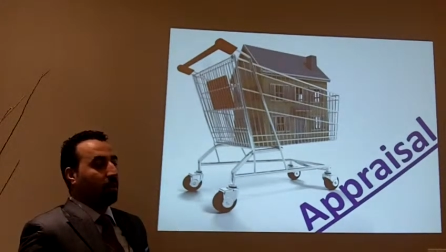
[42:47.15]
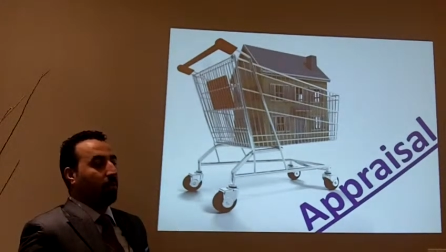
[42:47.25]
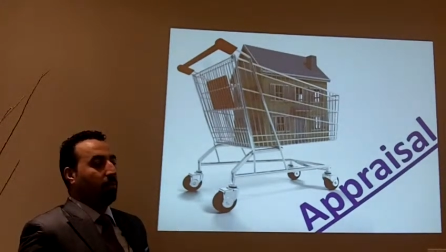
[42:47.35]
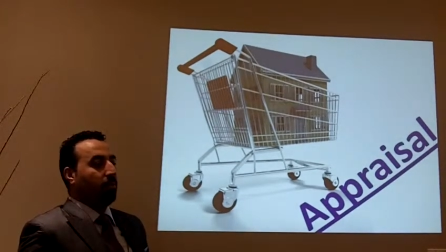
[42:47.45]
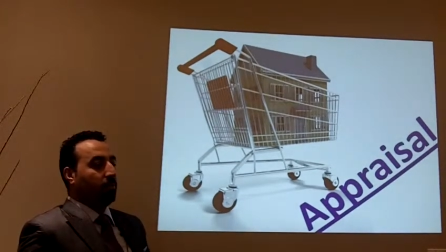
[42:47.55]

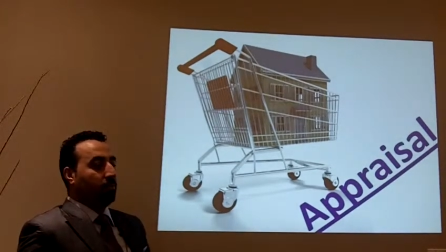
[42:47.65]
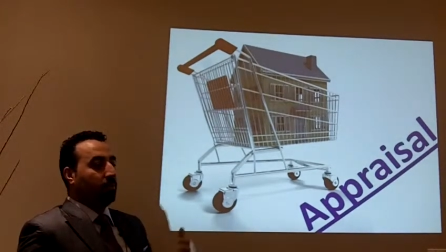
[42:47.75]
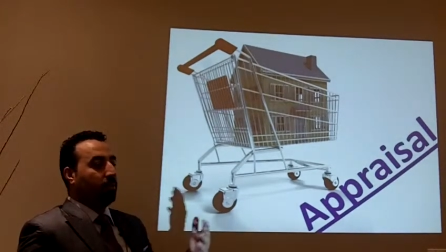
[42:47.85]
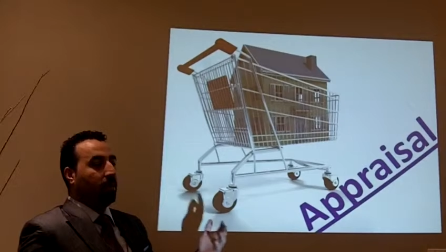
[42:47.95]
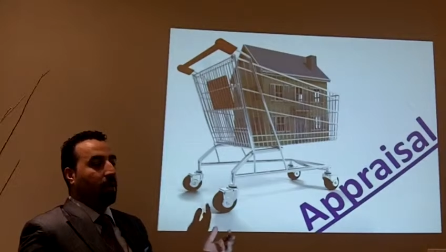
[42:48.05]
they will pay
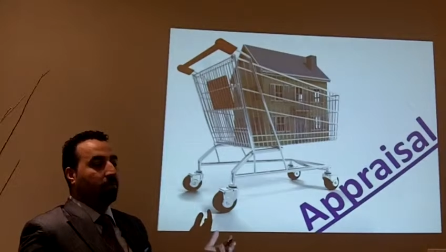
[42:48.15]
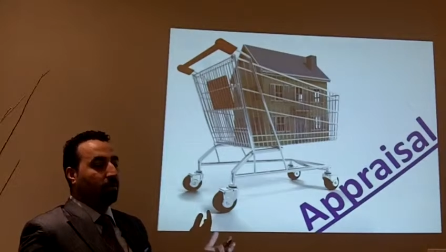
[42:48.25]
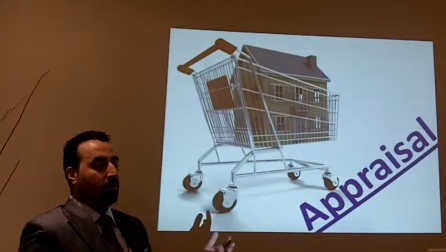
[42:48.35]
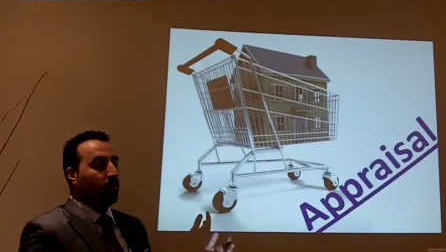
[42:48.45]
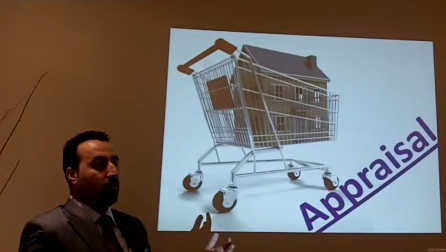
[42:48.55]

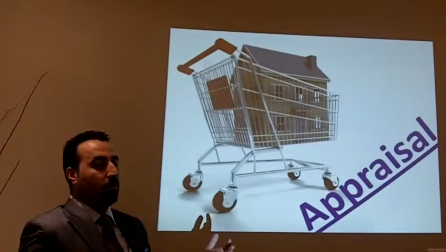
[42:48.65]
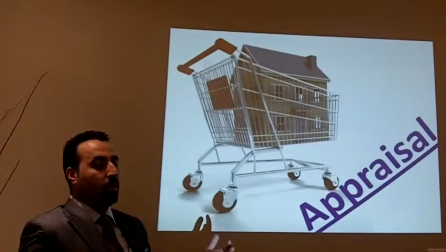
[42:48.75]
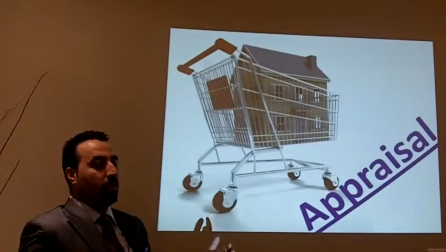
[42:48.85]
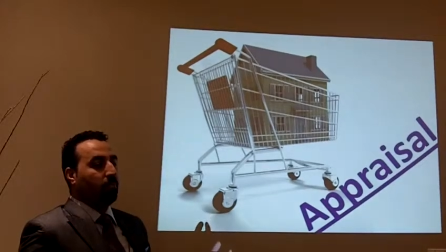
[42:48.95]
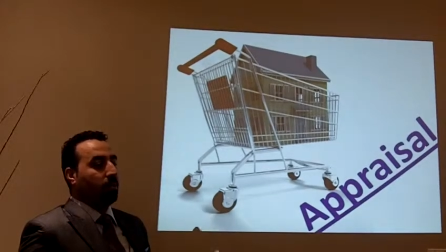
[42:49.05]
50000
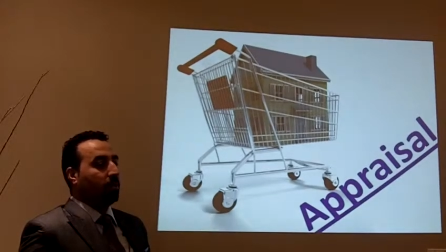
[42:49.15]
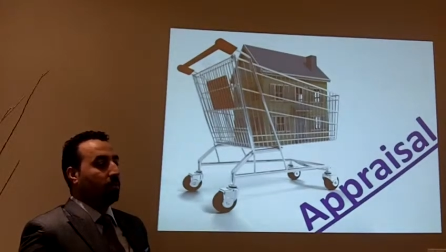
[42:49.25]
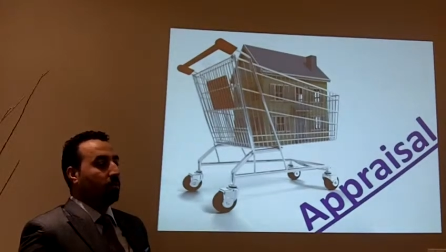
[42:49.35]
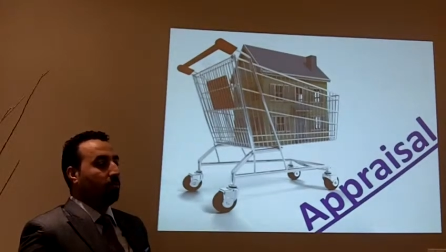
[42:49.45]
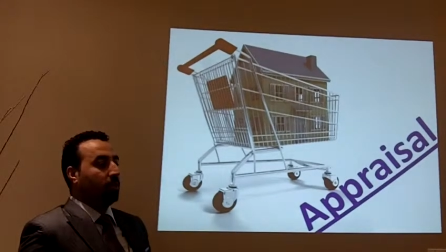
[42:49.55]
more
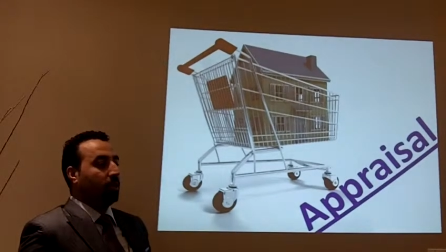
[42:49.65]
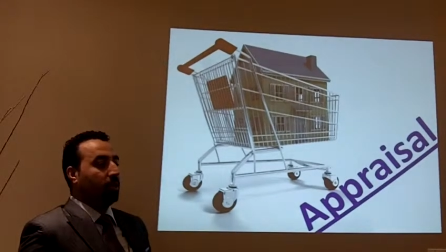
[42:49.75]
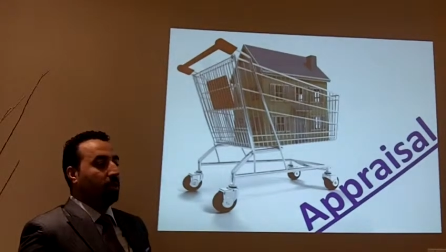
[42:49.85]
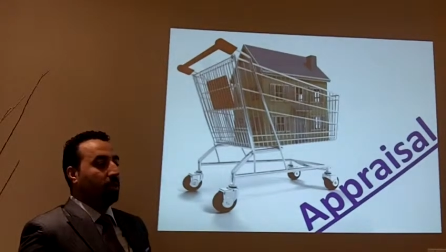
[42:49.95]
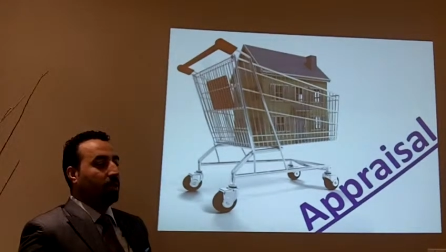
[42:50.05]
because of a
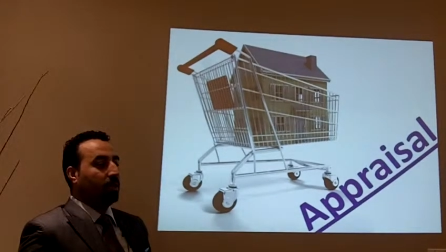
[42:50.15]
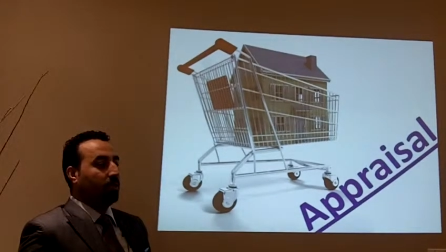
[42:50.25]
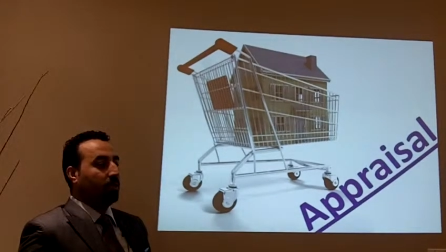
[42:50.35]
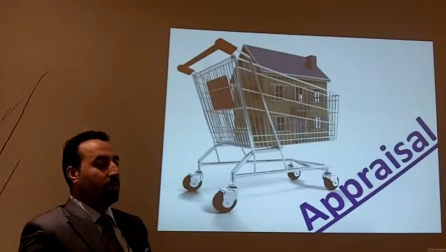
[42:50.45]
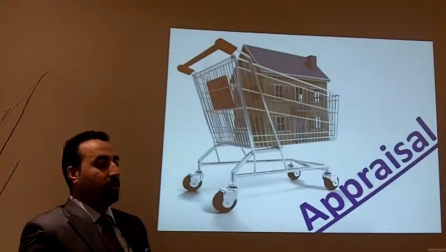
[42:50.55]
kitchen that is